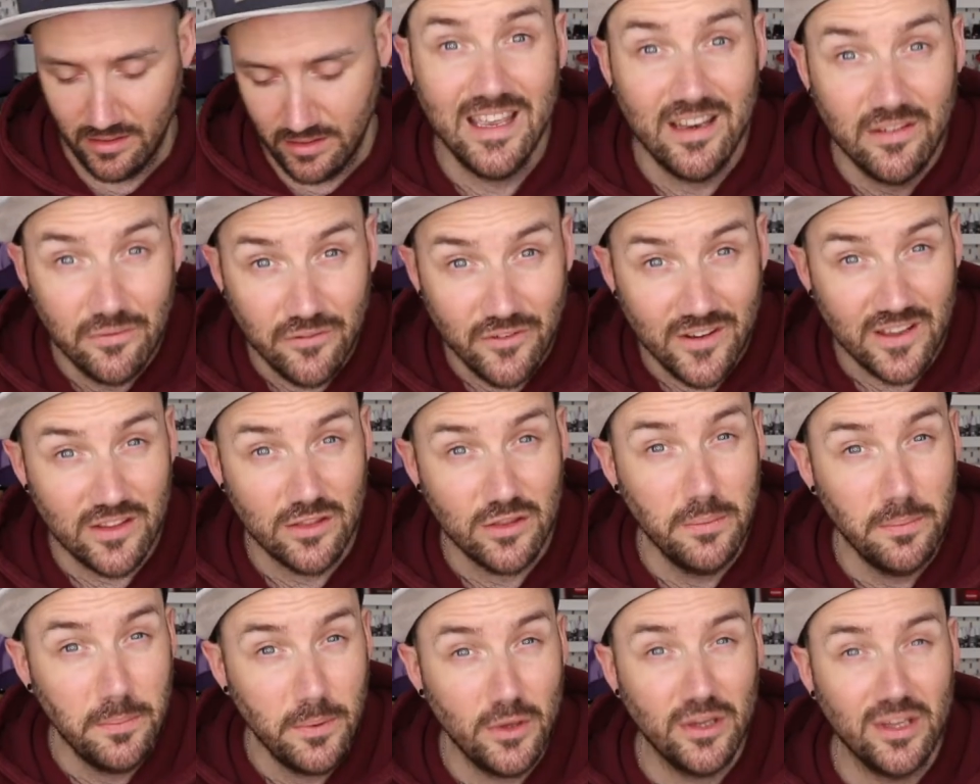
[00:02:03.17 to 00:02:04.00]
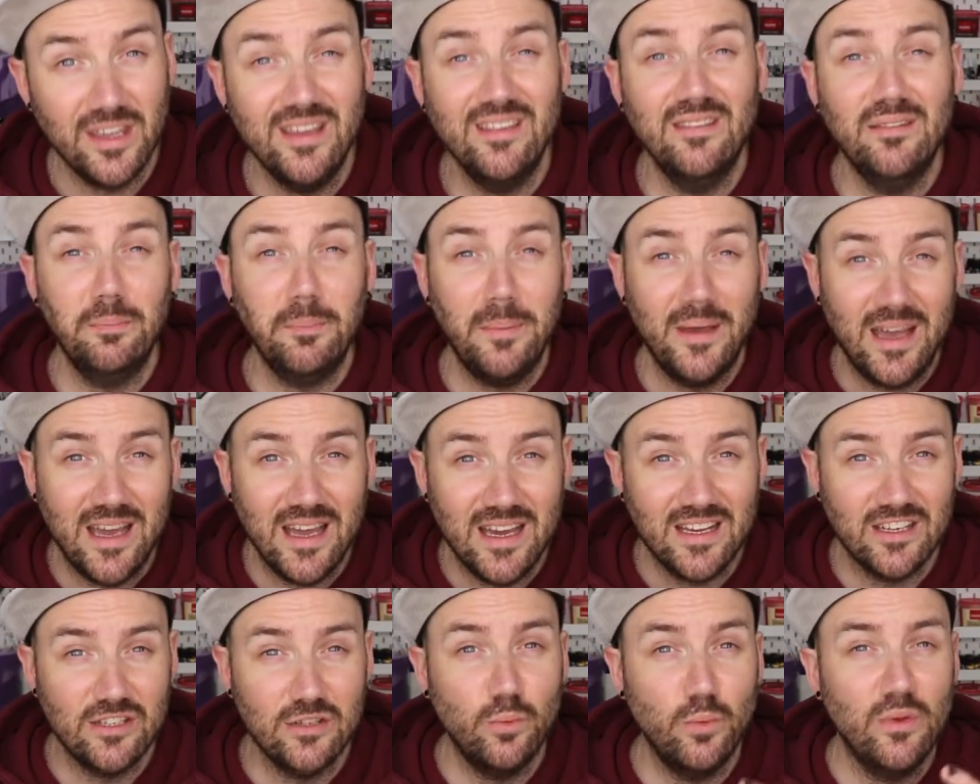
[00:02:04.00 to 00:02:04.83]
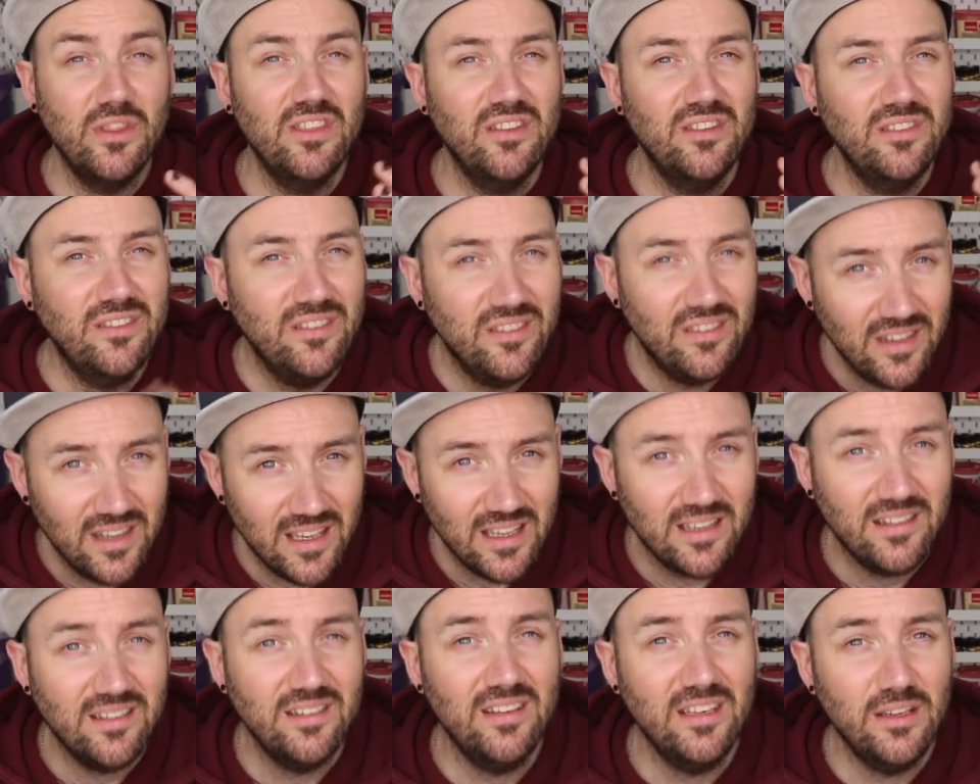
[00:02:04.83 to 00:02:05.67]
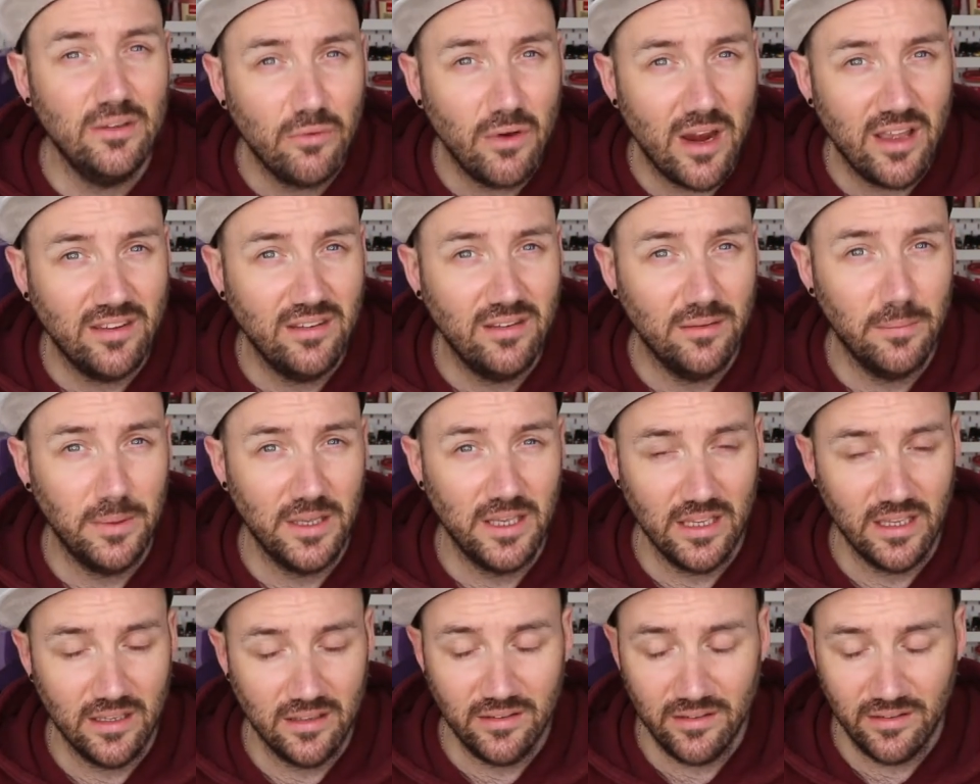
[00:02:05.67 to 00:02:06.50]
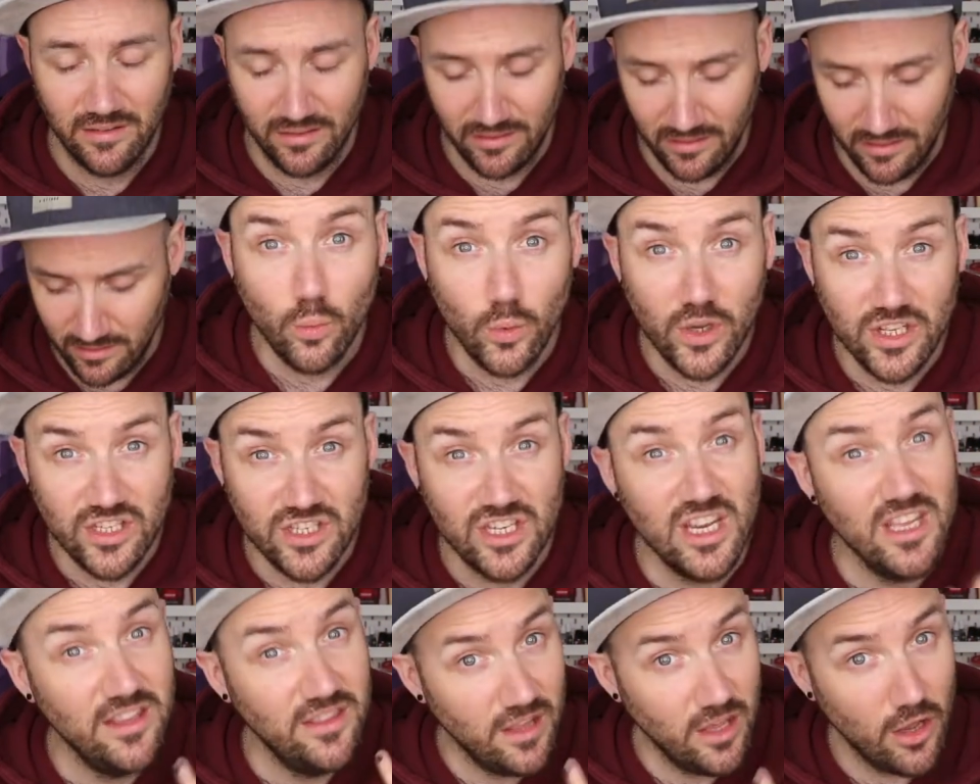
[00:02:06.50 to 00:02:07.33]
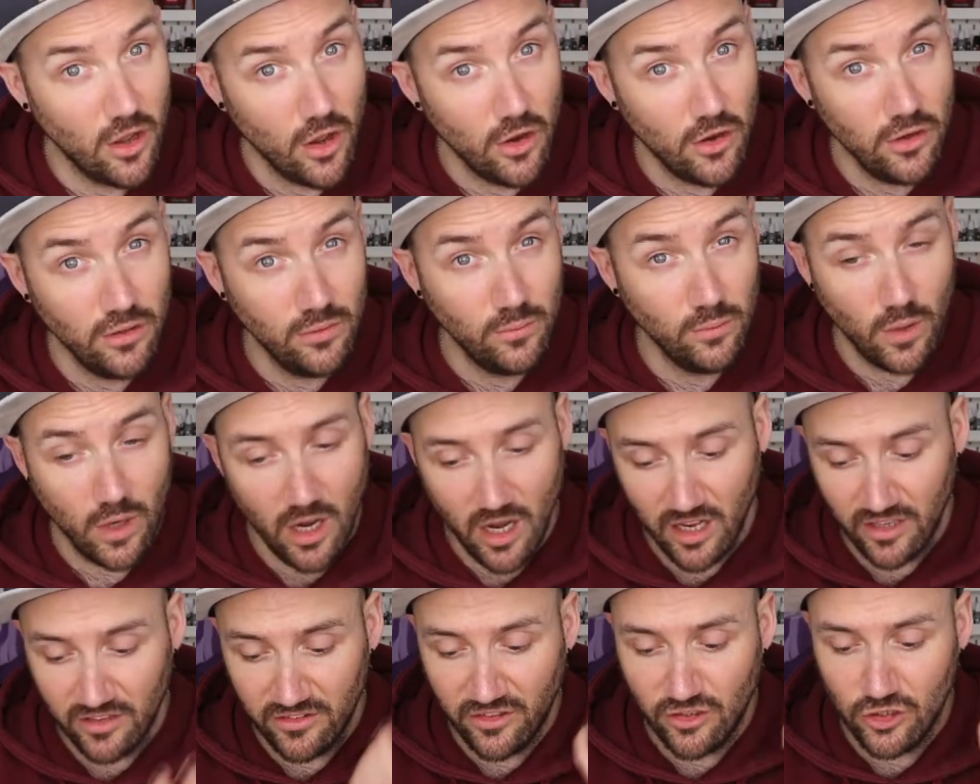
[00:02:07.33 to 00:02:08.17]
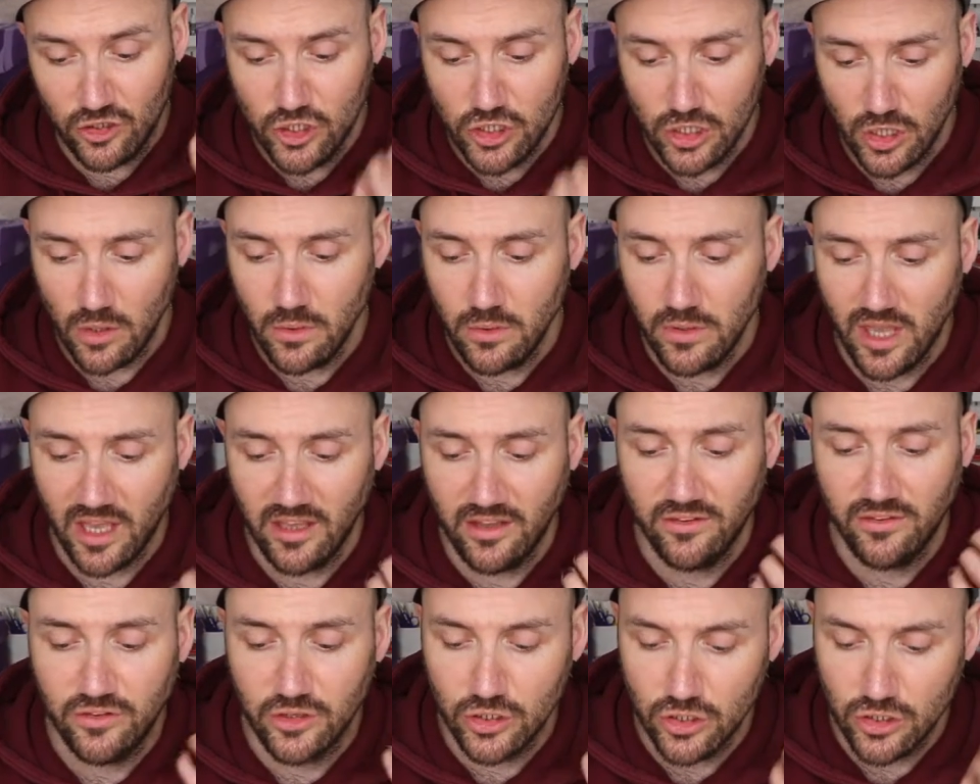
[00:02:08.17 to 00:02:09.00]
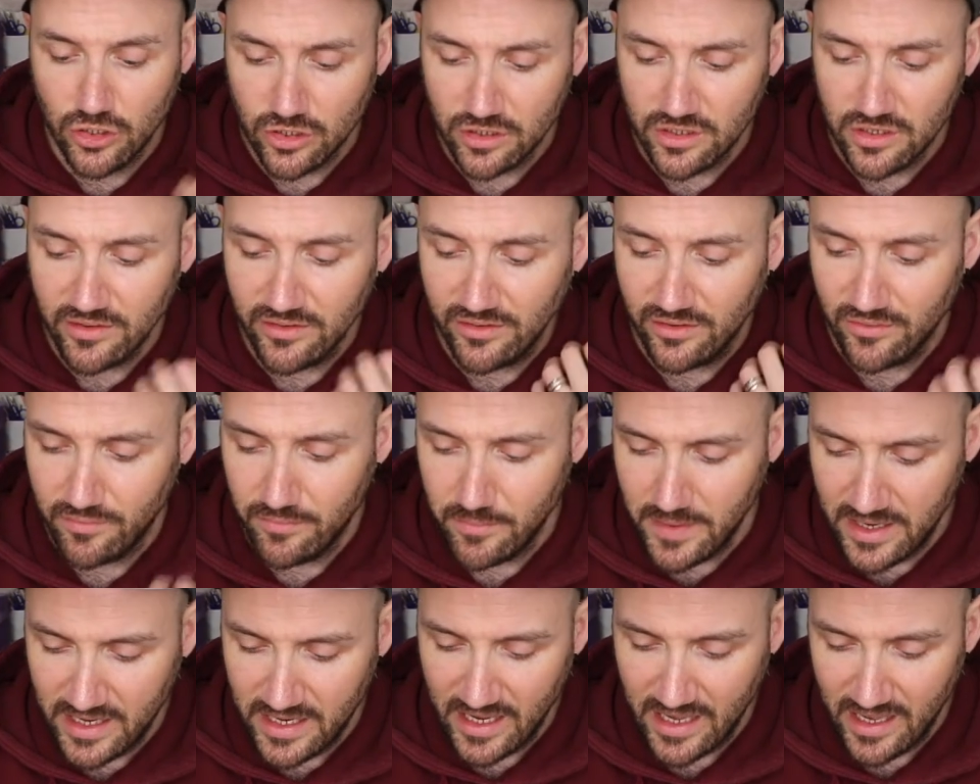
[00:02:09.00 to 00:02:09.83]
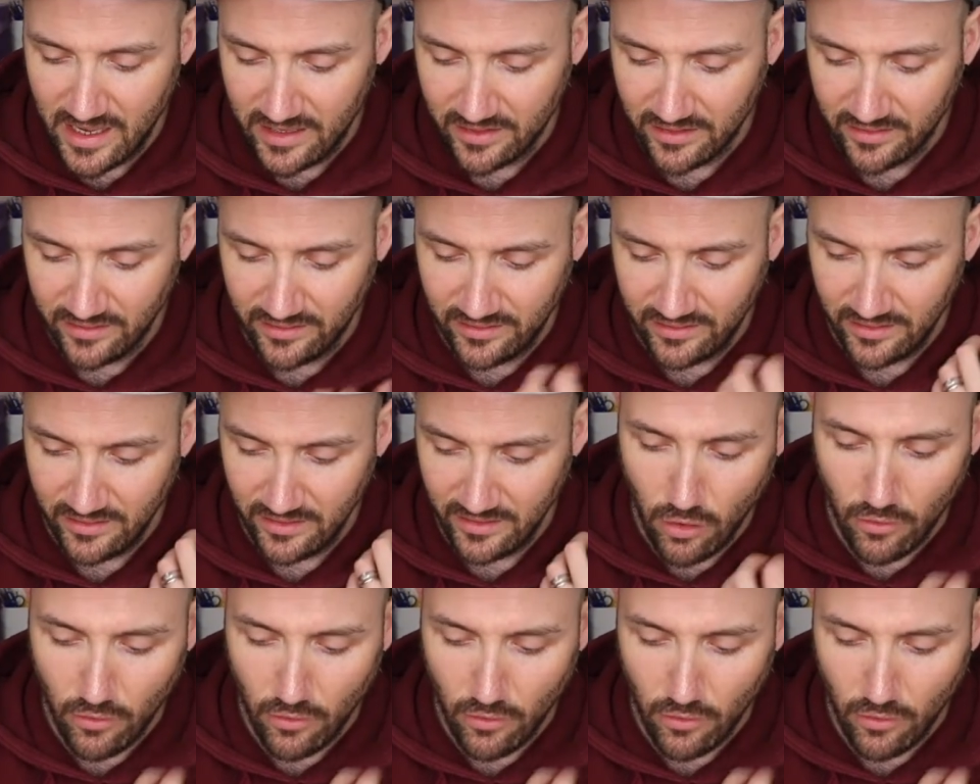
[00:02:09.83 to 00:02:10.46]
In fact, the book is packed with 60 recipes, which in their own words showcase the goodness of mini eggs,